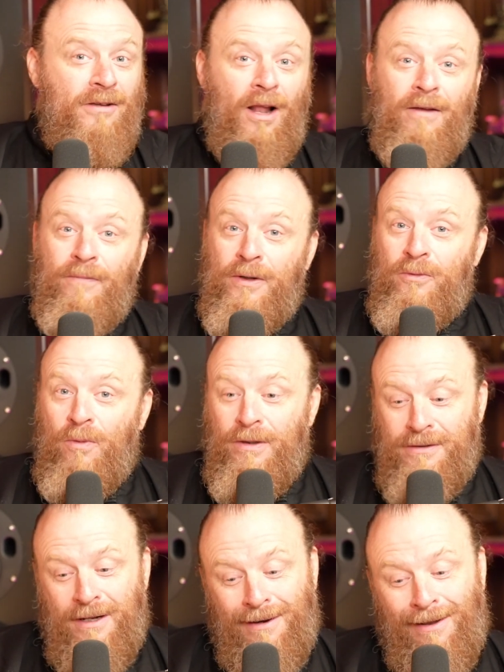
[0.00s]
Oliver
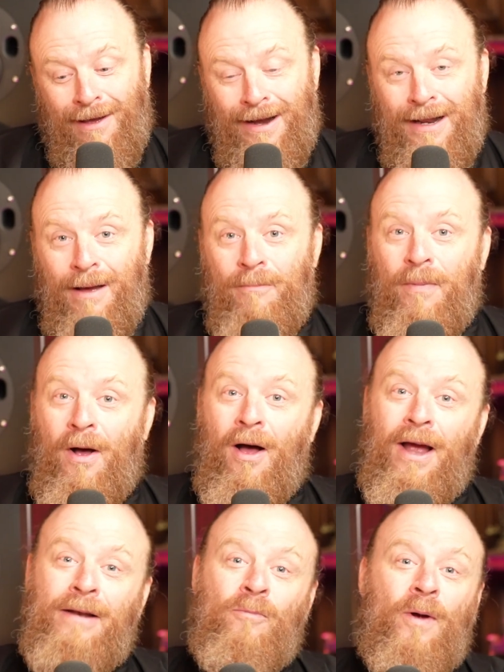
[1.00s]
Twist can line up
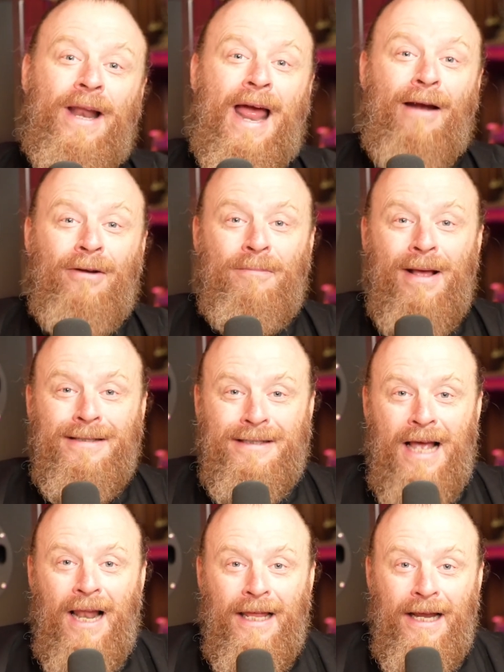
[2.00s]
behind When Harry Met
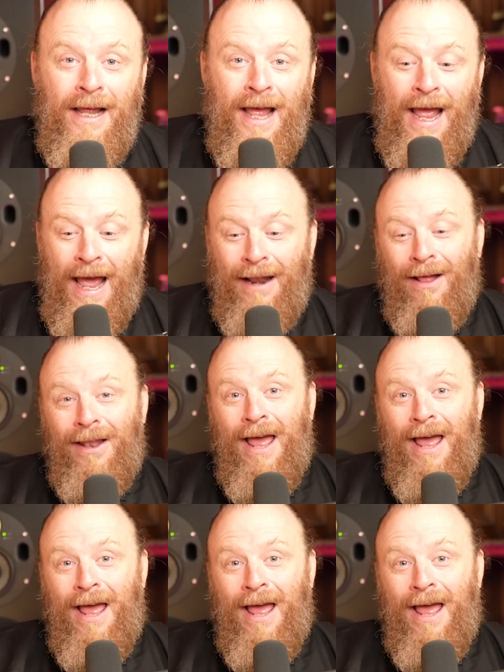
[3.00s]
Sally, and I'll